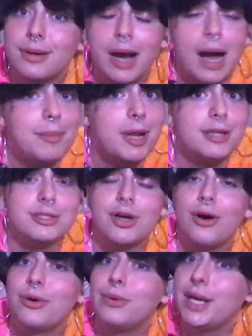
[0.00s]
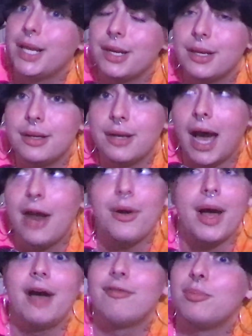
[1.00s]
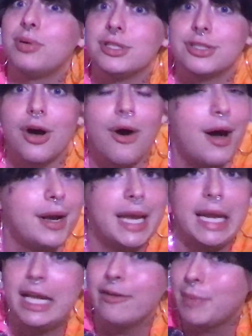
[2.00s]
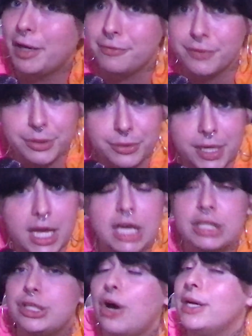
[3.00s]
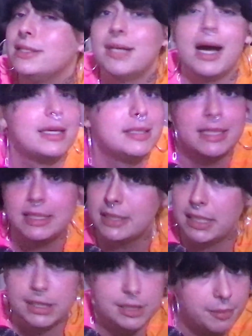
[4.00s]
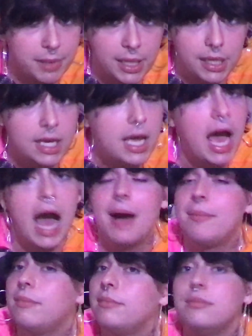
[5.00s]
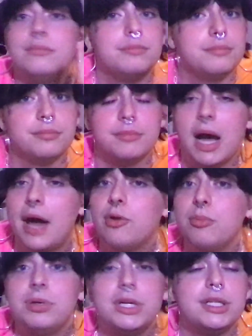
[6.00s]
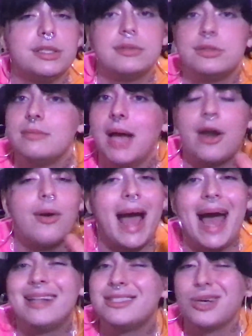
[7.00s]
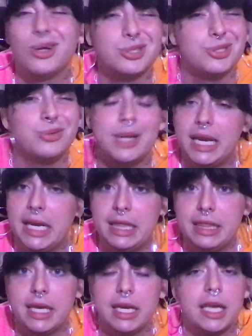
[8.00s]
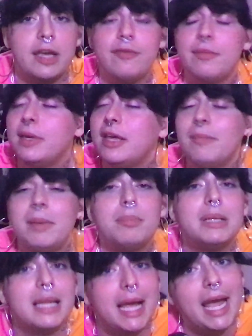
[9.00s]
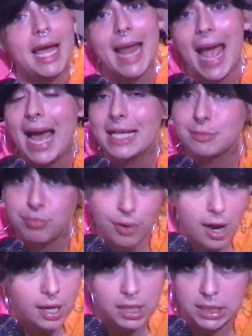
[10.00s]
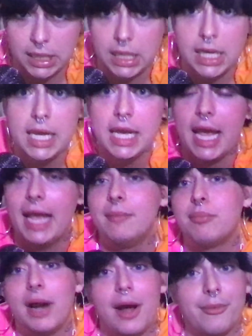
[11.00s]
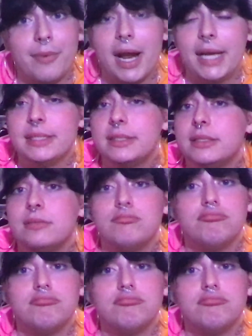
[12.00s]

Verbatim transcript: I'm not a salt queen. I don't ever put salt on any of my food. Salt is not a seasoning to me. Mm-mm. I don't put I don't add salt to anything. Give give me bland ass broccoli and brown rice.